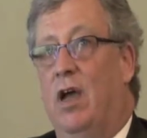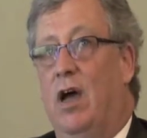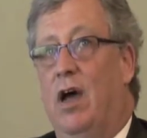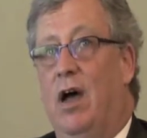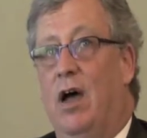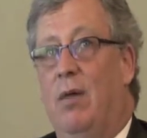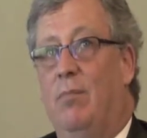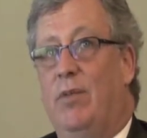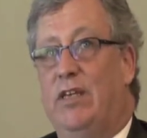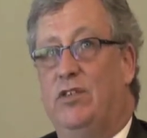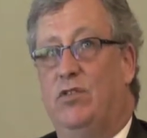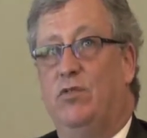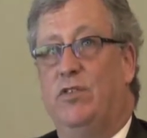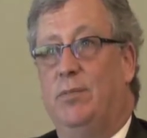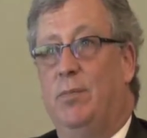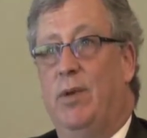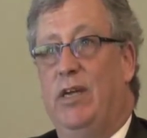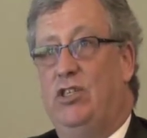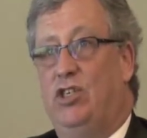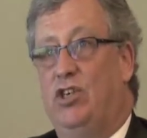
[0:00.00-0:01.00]
as
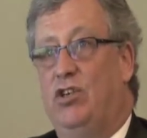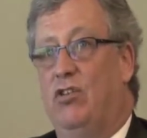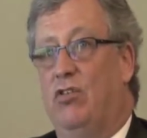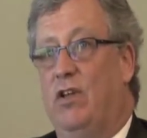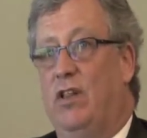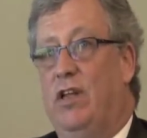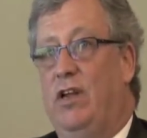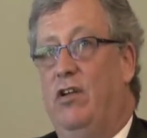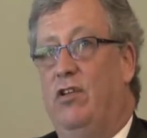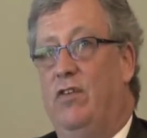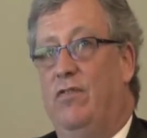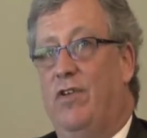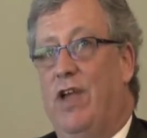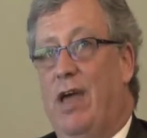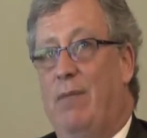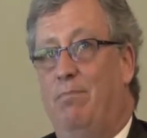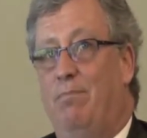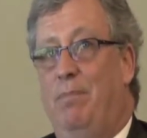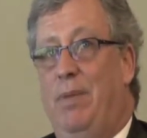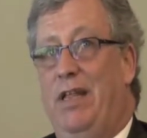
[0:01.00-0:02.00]
was mentioned earlier, you've
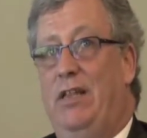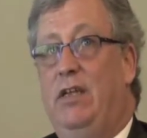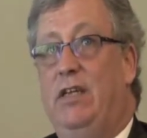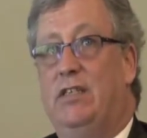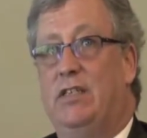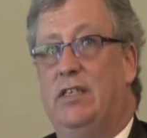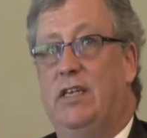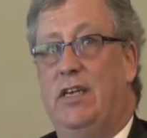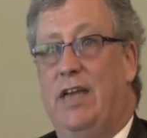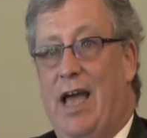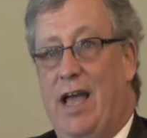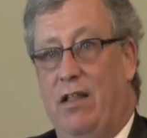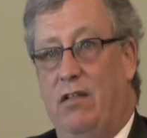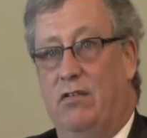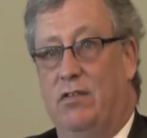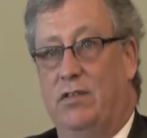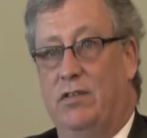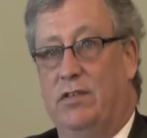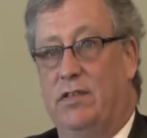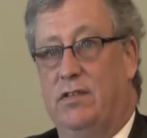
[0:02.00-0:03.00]
got billions of
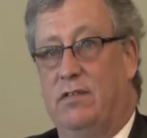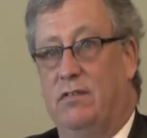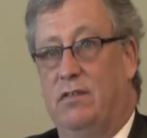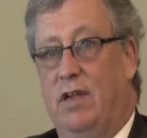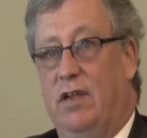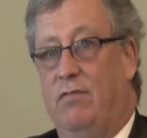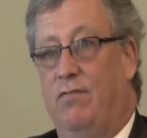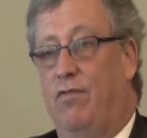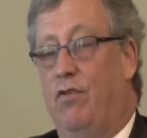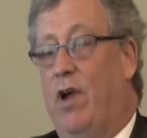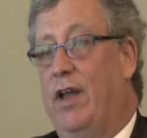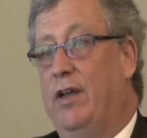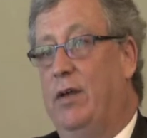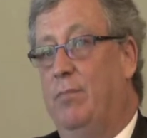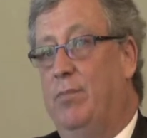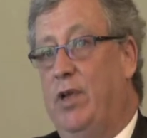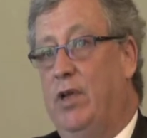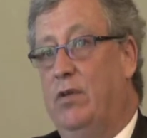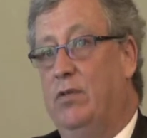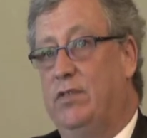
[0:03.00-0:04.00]
dollars in fraud and
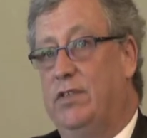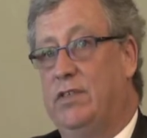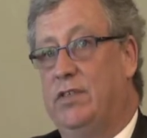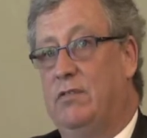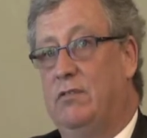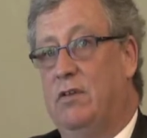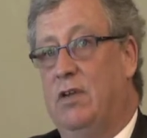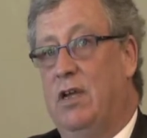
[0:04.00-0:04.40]
abuse,